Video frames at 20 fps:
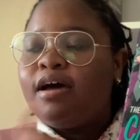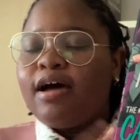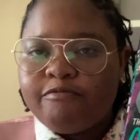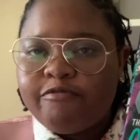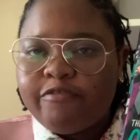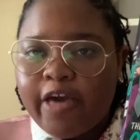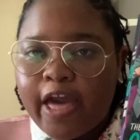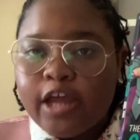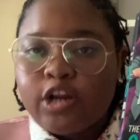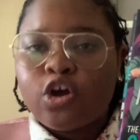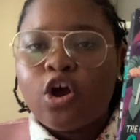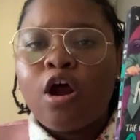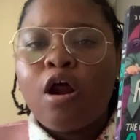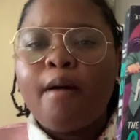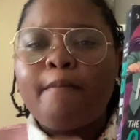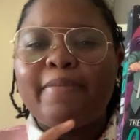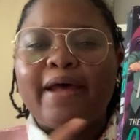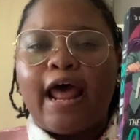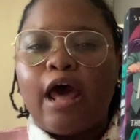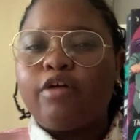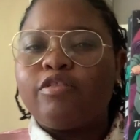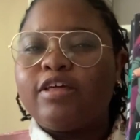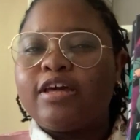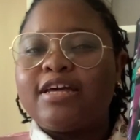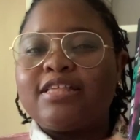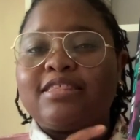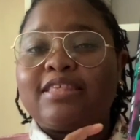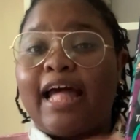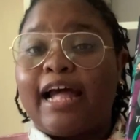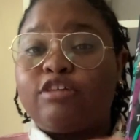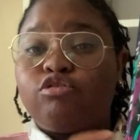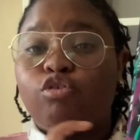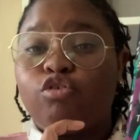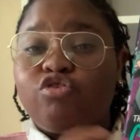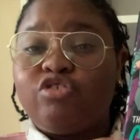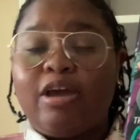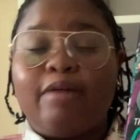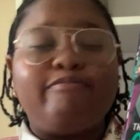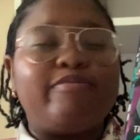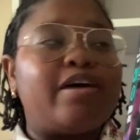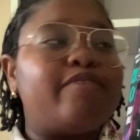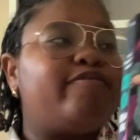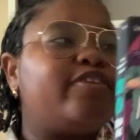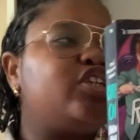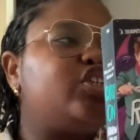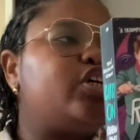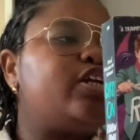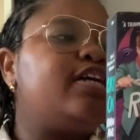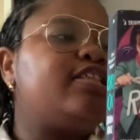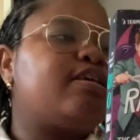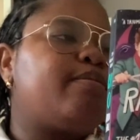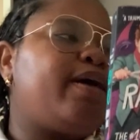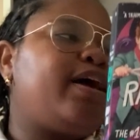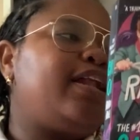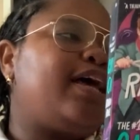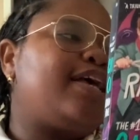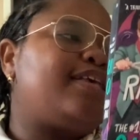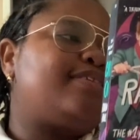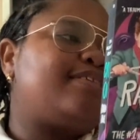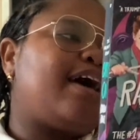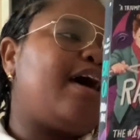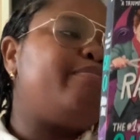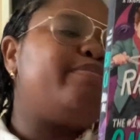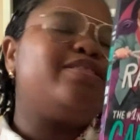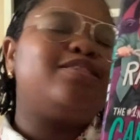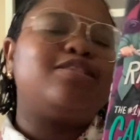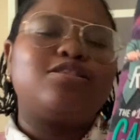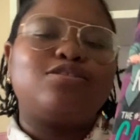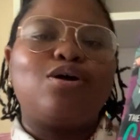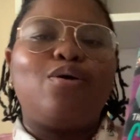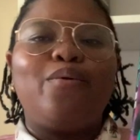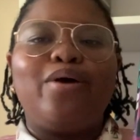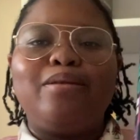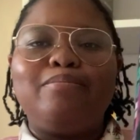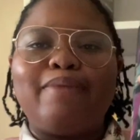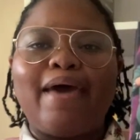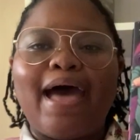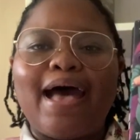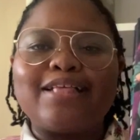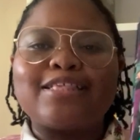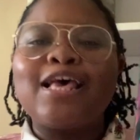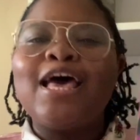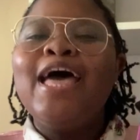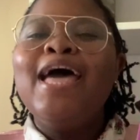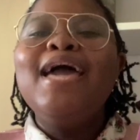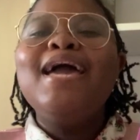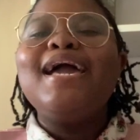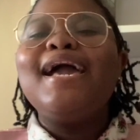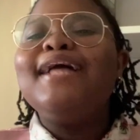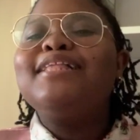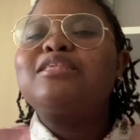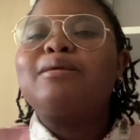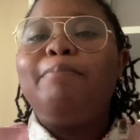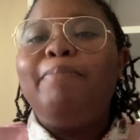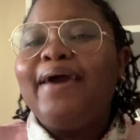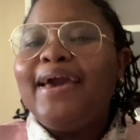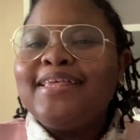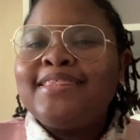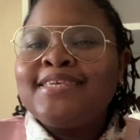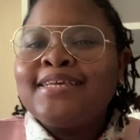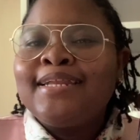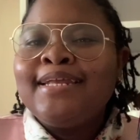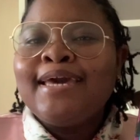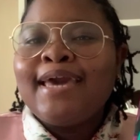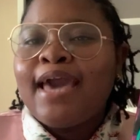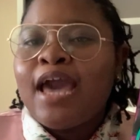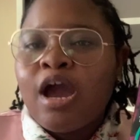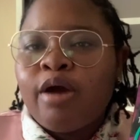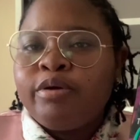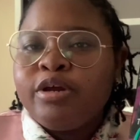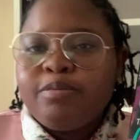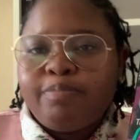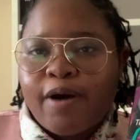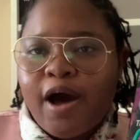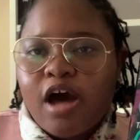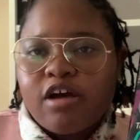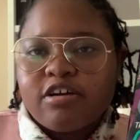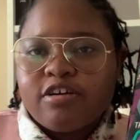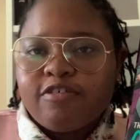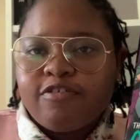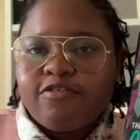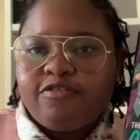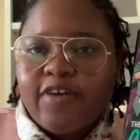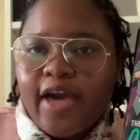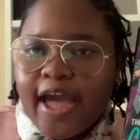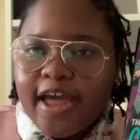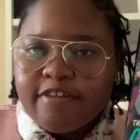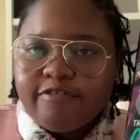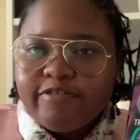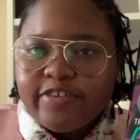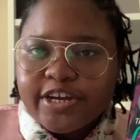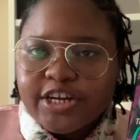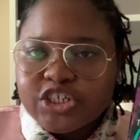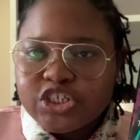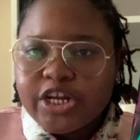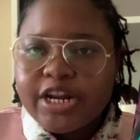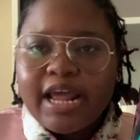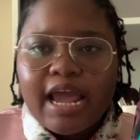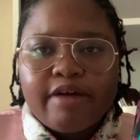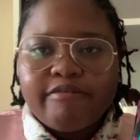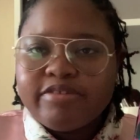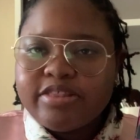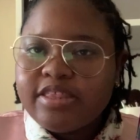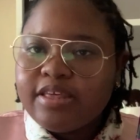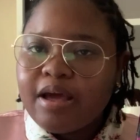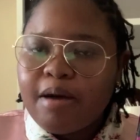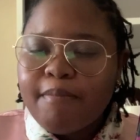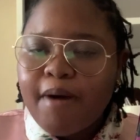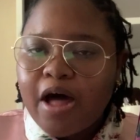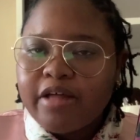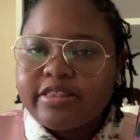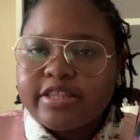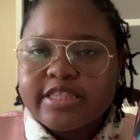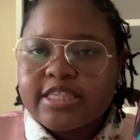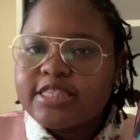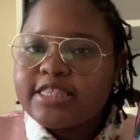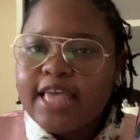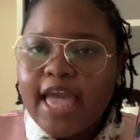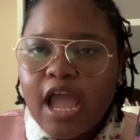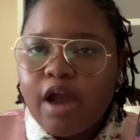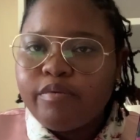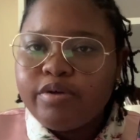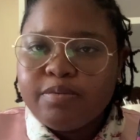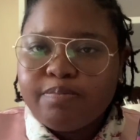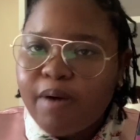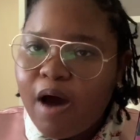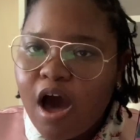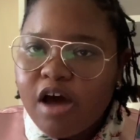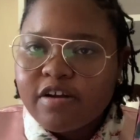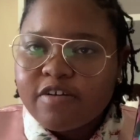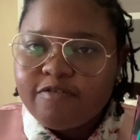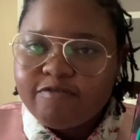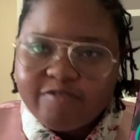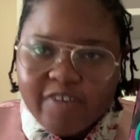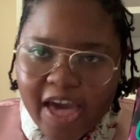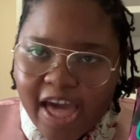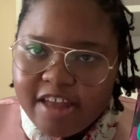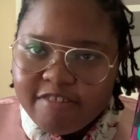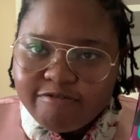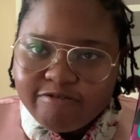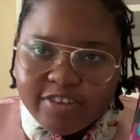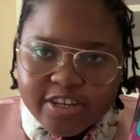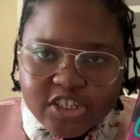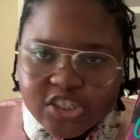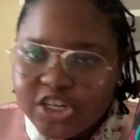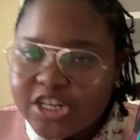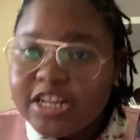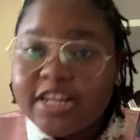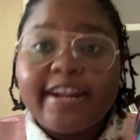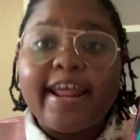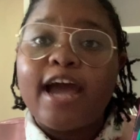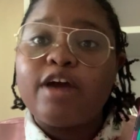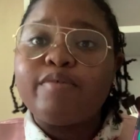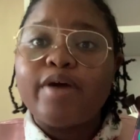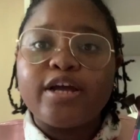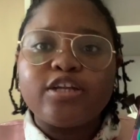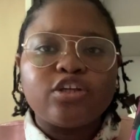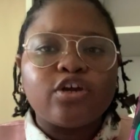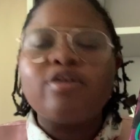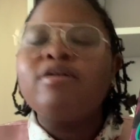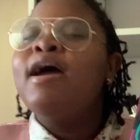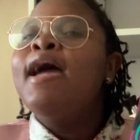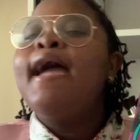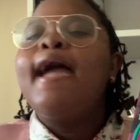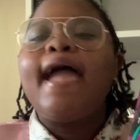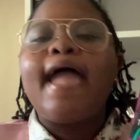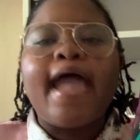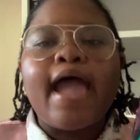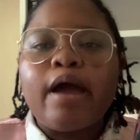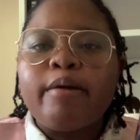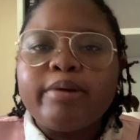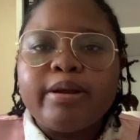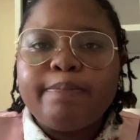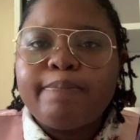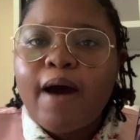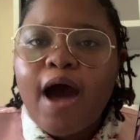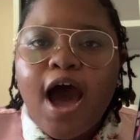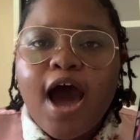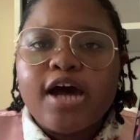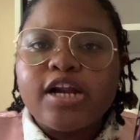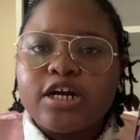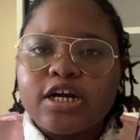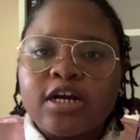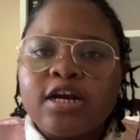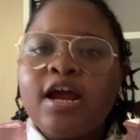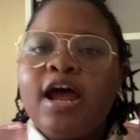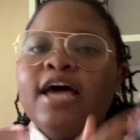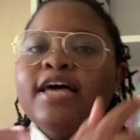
Fangirl, but I don't think it's actual Shane fan fiction. It's about like Simon Snow and Baz. It's basically Harry Potter fan fiction. Everything about this is Harry Potter fan fiction. The director, Harry Potter.